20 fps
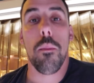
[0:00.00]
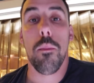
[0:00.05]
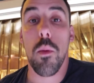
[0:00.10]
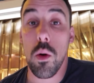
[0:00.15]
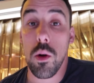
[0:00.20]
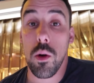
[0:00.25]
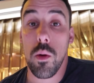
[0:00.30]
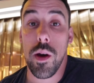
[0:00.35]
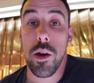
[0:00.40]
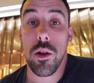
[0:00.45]

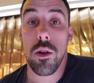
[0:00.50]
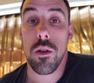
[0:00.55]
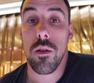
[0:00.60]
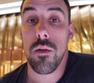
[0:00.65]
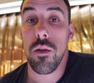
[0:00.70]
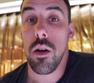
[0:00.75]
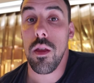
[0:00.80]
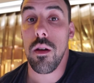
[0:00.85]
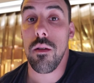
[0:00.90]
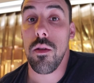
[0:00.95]
more
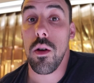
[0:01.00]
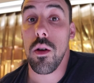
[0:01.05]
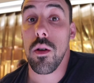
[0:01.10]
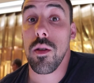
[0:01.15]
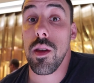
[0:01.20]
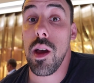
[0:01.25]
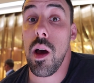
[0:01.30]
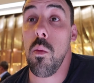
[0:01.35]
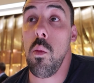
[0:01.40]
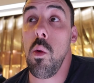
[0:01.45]
questions for other
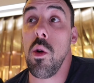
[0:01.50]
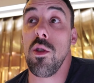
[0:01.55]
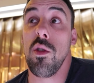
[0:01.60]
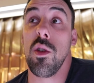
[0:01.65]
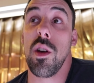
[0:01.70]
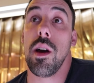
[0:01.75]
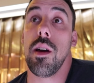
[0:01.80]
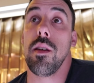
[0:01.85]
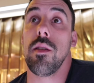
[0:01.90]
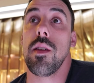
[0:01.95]
vlogs and what
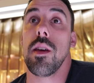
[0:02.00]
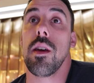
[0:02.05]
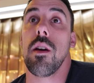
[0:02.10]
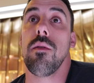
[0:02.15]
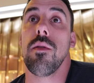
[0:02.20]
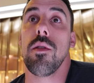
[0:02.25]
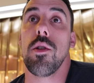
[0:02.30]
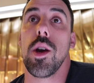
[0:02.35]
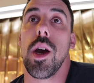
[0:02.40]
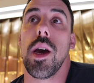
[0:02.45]
you guys think
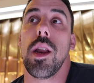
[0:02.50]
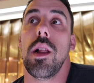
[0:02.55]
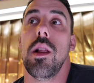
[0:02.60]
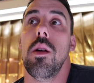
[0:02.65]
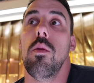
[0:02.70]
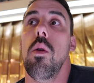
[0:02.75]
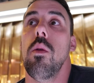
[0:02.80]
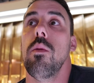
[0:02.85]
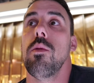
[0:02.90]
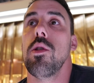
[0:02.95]
of the channel.
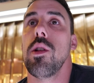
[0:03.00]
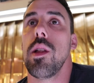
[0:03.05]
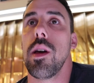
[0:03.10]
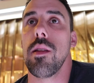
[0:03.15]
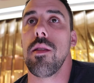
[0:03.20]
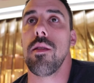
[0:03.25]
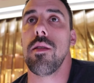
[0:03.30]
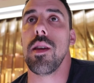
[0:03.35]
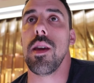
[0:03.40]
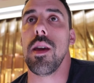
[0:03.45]
What would you
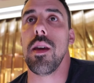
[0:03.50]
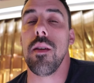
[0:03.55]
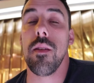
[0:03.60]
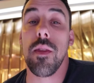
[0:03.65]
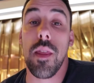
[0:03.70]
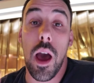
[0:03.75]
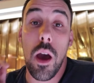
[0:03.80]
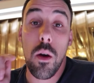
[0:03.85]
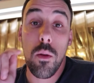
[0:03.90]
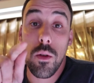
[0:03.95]
like to see?
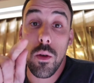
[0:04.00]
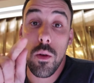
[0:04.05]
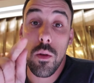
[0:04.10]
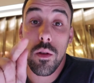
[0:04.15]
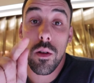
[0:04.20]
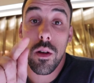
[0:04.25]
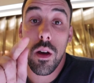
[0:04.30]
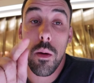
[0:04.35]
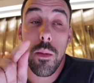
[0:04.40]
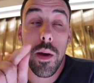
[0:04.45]

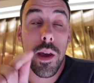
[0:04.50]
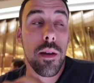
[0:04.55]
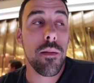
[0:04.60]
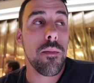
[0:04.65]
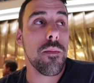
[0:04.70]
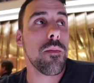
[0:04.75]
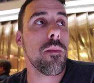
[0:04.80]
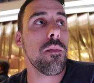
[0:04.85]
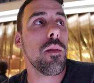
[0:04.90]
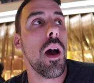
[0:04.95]
How-tos are coming,
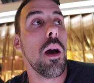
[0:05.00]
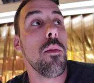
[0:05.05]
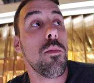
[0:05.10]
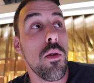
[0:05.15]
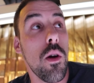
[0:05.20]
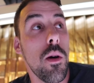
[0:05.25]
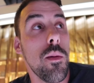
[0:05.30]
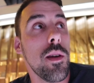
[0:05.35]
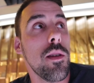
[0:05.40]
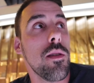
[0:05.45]
I
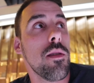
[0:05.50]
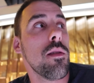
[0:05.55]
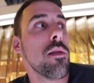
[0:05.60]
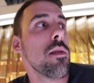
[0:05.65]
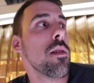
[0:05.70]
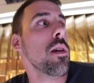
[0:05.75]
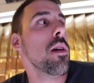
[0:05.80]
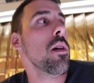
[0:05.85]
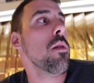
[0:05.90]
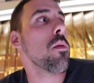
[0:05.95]
promise.
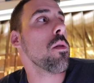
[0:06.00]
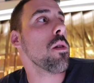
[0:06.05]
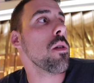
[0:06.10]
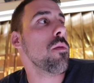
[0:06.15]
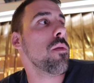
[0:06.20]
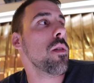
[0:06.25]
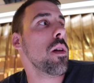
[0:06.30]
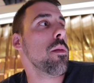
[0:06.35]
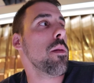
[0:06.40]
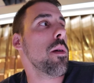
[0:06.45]
We're going
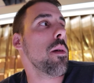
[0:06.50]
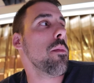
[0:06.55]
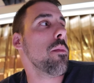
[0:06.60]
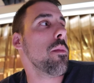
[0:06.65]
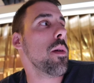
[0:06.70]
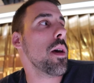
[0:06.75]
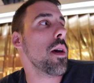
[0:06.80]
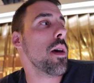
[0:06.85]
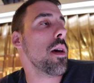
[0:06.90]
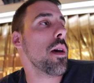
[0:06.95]
to film
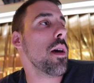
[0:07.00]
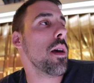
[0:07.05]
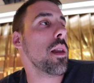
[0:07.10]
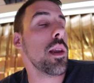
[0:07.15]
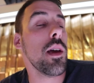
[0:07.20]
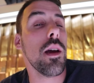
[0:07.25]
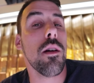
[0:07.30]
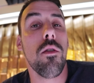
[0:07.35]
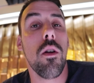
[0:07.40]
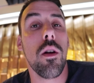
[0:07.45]
them
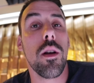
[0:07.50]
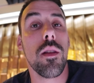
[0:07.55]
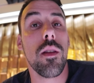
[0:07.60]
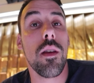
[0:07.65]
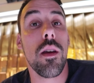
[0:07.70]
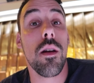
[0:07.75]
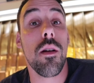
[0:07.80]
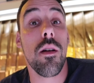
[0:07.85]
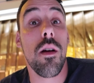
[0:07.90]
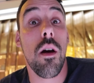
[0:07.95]
later on in
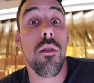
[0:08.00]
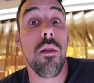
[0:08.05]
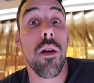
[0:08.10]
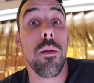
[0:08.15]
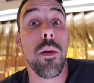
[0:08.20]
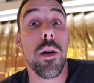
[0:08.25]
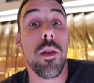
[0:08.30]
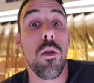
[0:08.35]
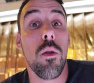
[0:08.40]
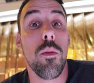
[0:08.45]
the year
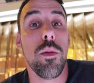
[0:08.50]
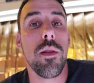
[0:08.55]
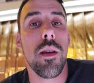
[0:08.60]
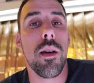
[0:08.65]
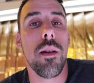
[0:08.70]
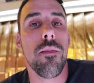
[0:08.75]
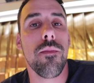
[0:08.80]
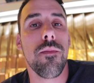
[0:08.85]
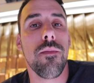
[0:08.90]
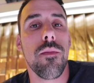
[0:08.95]
around about the open
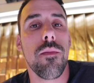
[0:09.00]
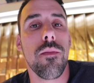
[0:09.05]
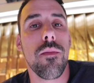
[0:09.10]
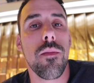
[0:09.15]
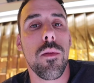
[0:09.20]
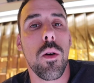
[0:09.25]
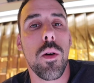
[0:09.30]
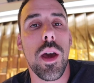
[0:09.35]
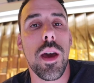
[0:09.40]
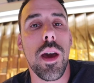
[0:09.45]
day.
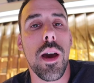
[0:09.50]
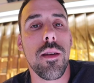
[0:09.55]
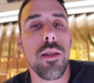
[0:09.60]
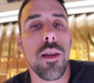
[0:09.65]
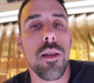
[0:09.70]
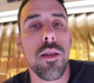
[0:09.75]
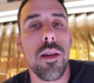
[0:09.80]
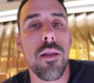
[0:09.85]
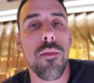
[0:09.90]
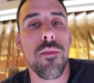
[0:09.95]
Okay guys,
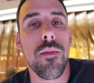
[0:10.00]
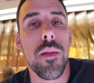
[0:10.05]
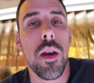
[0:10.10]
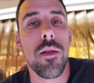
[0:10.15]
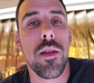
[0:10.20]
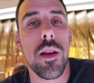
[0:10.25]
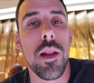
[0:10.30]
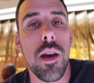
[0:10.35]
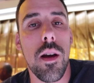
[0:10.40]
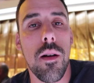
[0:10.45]
that's it.
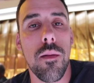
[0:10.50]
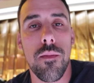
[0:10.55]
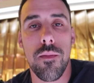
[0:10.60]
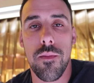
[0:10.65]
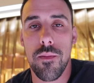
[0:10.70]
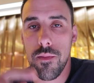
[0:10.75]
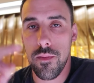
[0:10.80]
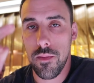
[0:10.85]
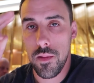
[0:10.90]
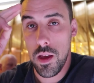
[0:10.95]
See you later.
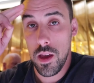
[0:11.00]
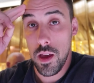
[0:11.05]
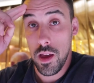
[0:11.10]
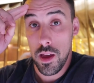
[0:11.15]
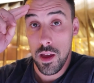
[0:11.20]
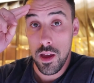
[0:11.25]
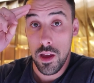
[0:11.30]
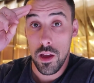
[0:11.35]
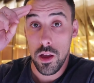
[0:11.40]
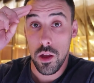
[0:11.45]

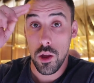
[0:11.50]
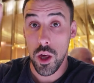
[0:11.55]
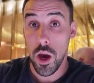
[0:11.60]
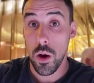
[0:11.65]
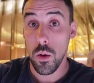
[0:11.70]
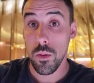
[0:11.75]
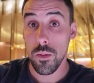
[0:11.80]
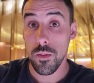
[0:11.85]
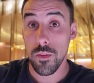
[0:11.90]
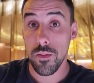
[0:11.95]

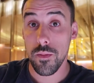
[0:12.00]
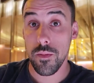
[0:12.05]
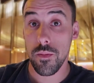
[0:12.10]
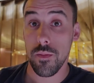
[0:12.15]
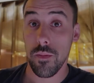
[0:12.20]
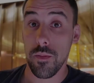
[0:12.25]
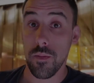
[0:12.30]
Ciao.